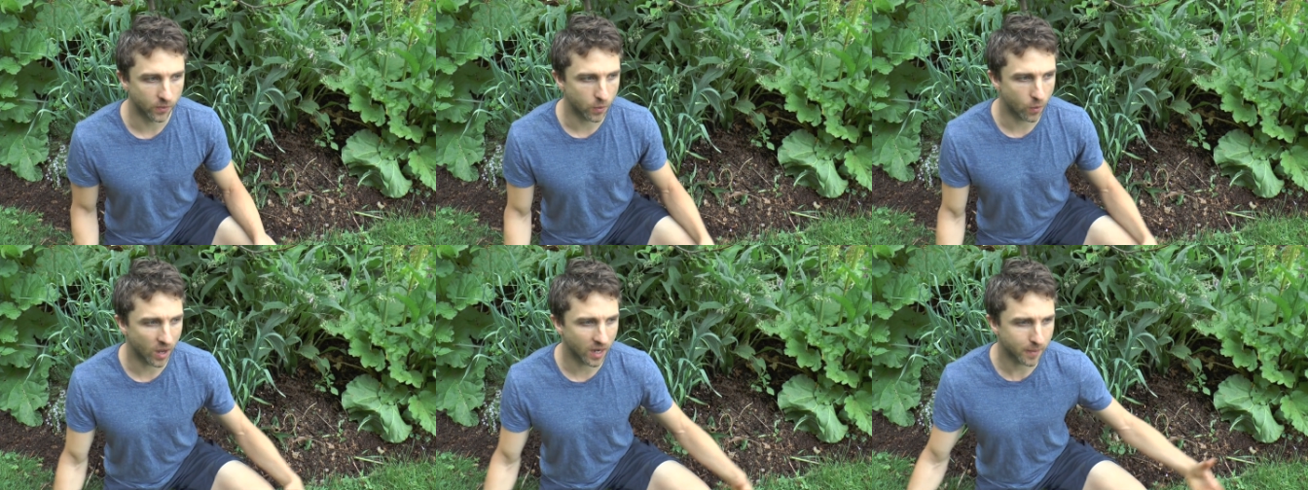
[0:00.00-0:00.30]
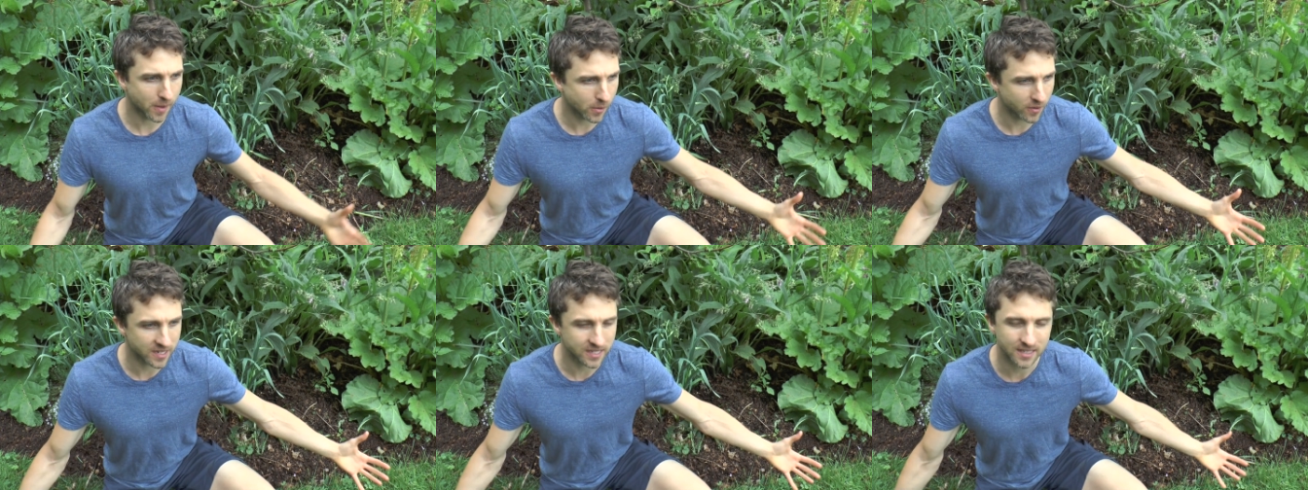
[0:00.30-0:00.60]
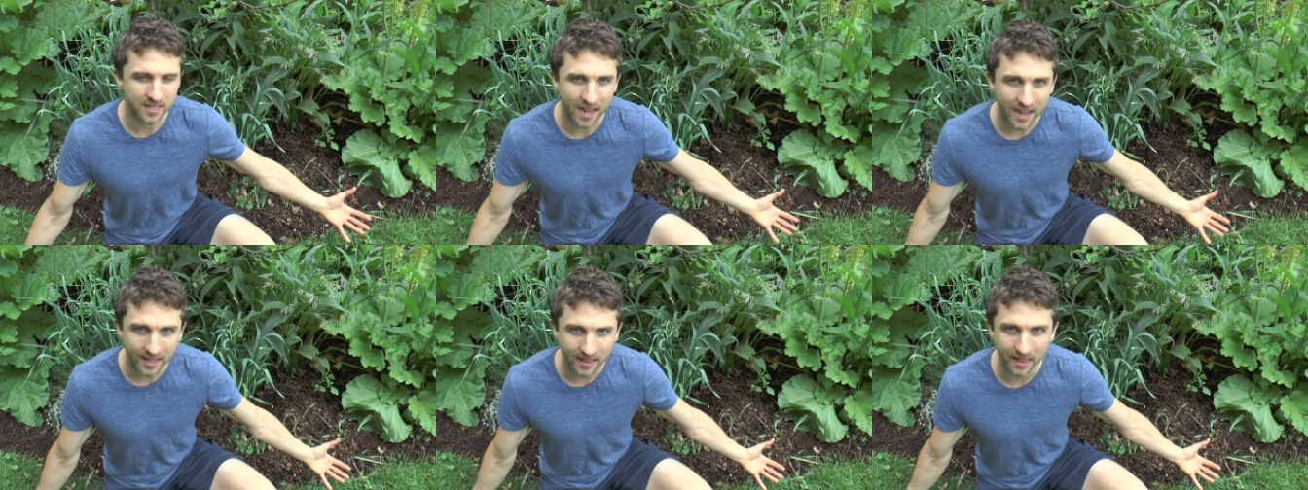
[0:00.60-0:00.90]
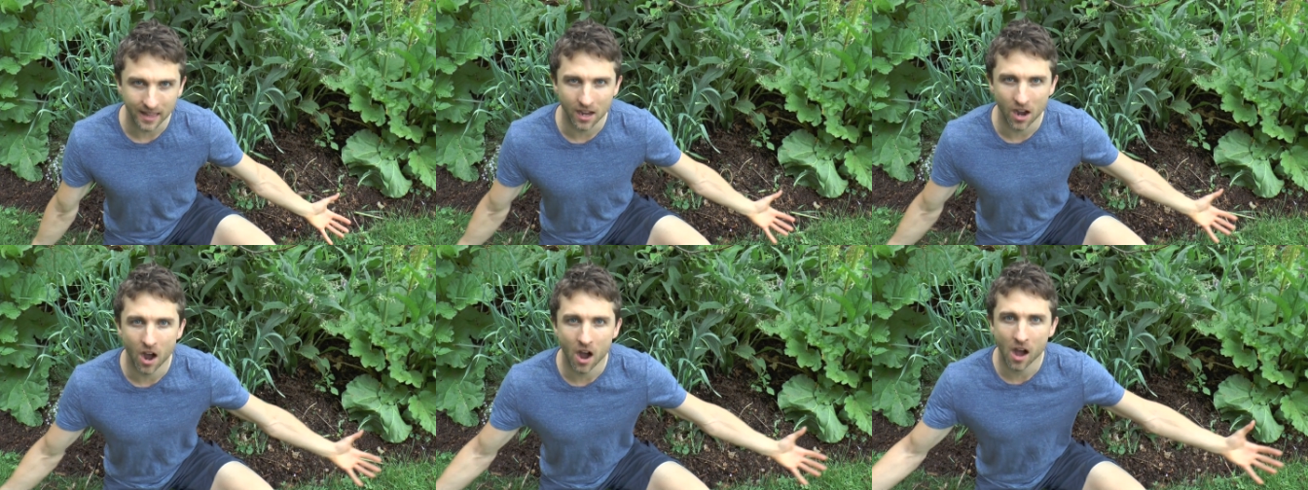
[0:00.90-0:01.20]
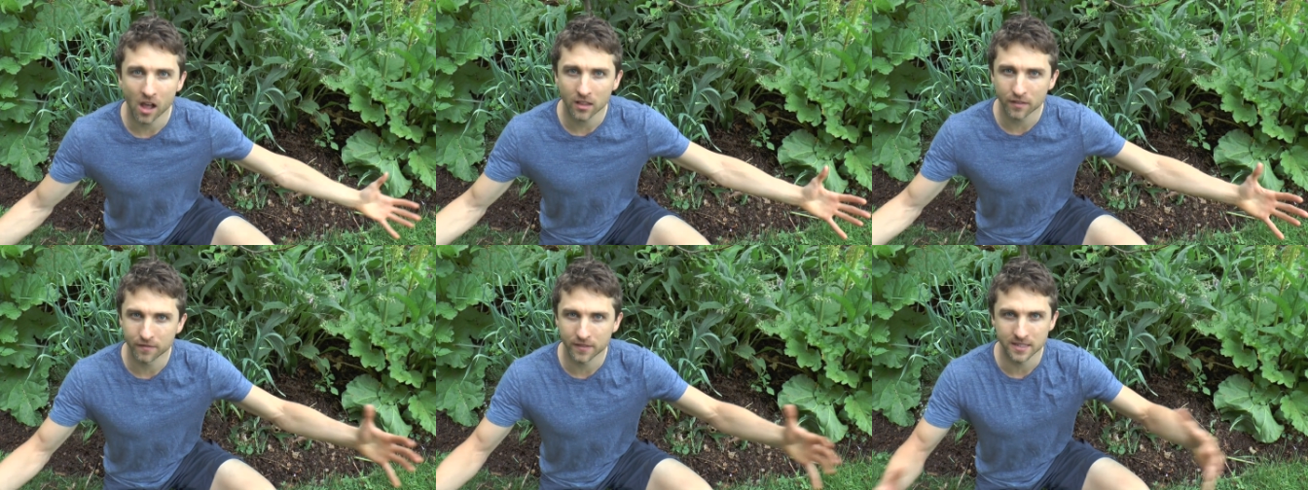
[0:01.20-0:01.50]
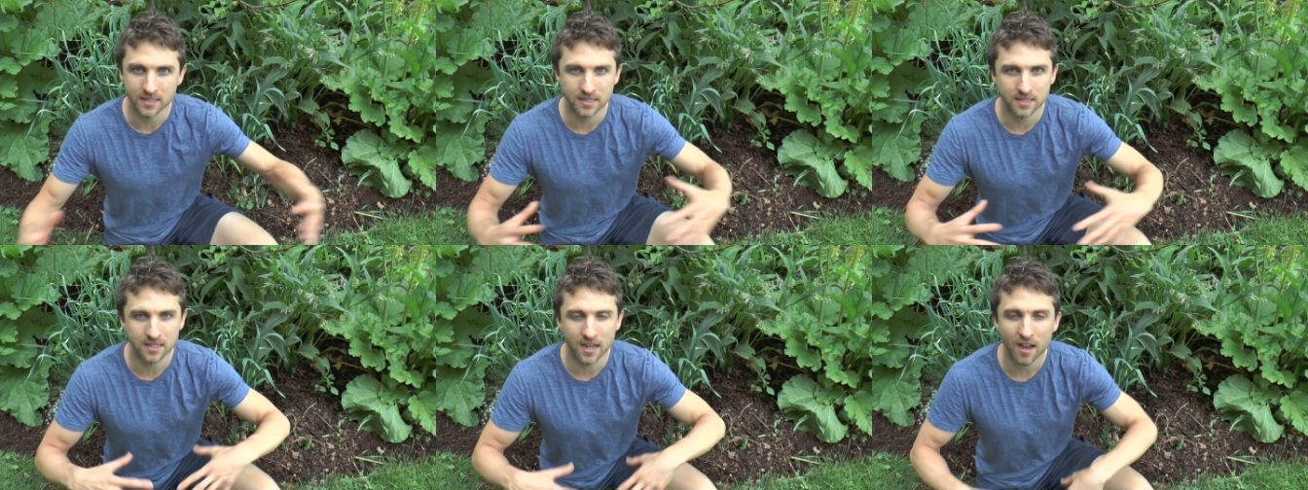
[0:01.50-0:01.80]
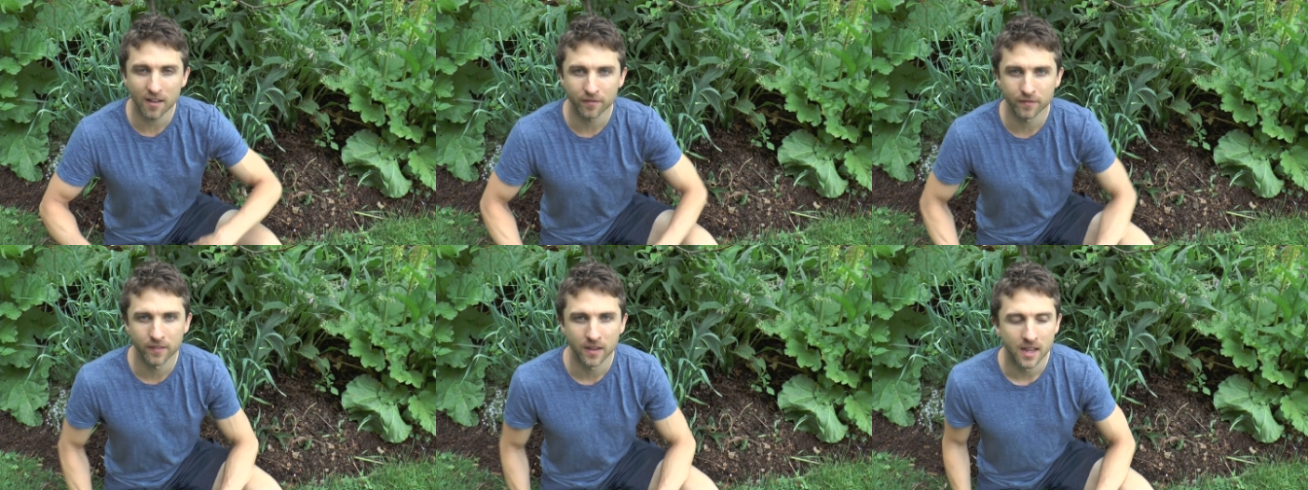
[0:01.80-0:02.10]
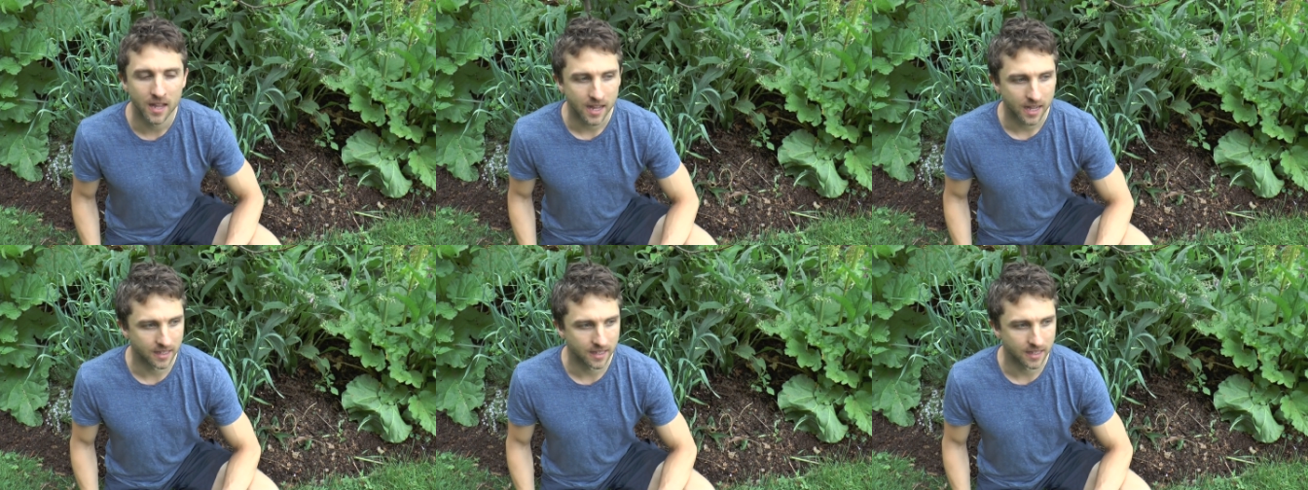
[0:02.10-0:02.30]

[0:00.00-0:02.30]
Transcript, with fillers: We want to be recycling all of this stuff